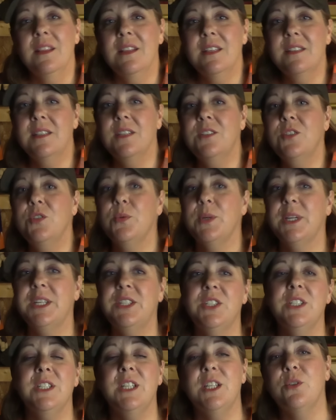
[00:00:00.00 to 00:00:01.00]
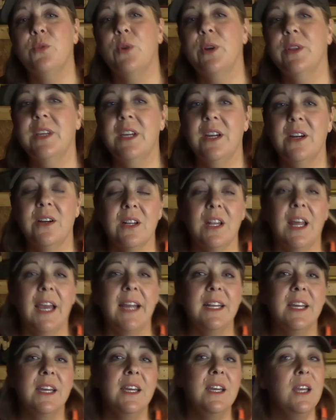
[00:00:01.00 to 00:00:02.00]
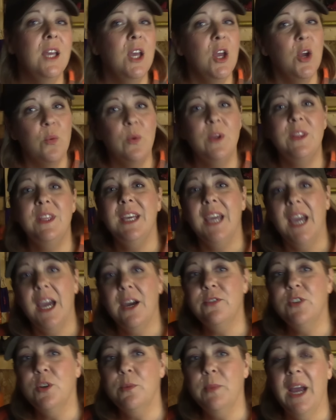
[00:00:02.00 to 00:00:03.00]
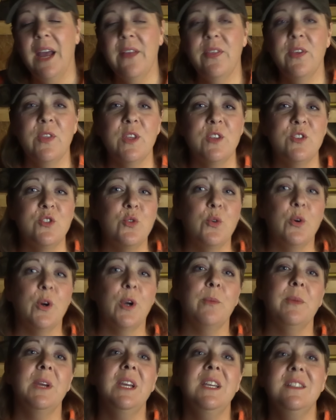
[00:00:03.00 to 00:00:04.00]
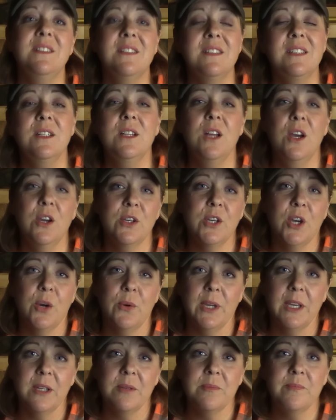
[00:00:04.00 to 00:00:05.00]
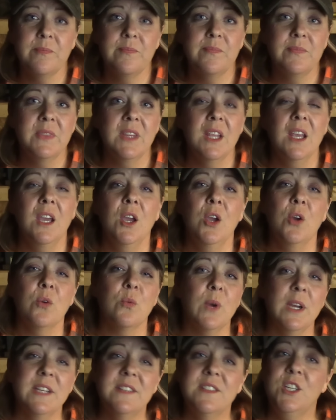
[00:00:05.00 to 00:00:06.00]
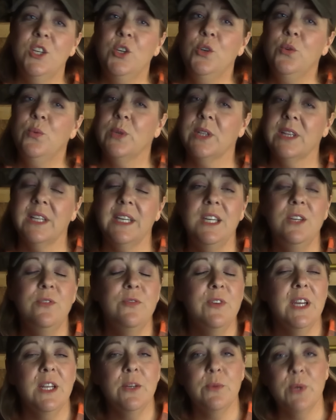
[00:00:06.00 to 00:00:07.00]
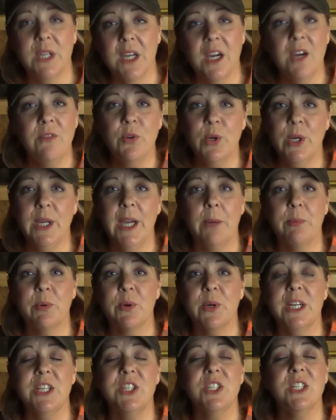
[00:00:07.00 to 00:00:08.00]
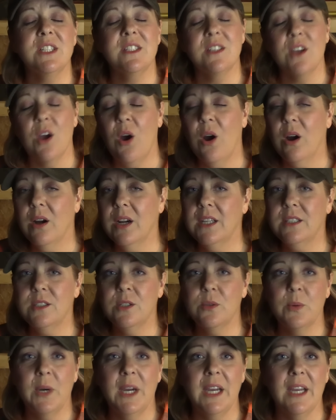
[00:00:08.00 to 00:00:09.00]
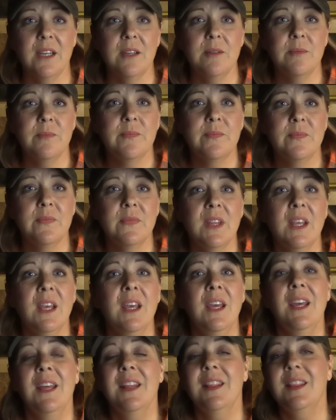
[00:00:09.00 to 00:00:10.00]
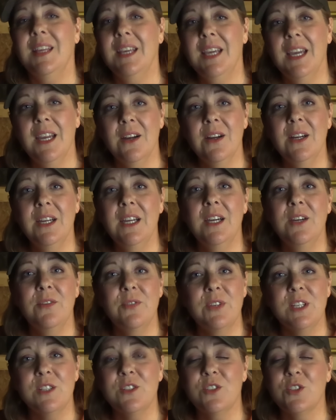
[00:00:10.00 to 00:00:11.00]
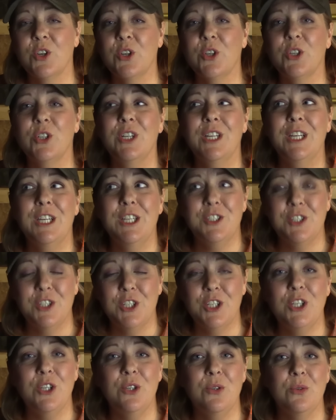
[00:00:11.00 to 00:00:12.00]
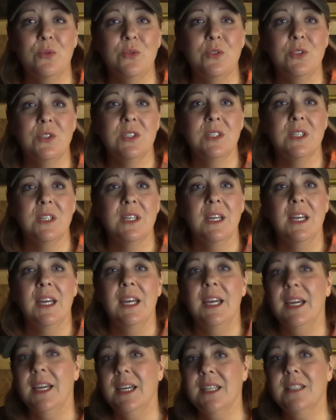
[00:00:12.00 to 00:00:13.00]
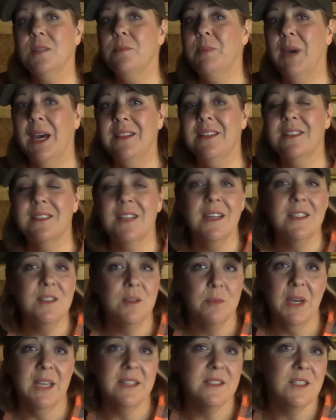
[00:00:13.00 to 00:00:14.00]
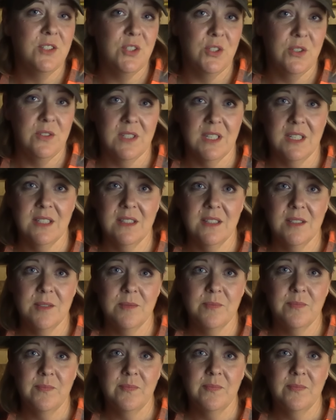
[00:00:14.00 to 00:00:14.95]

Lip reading: The situation in North Carolina with the aftermath of the storm is still ongoing. Rescue, relief, and recovery operations are underway. The area of concern is huge. It's about the size of Massachusetts.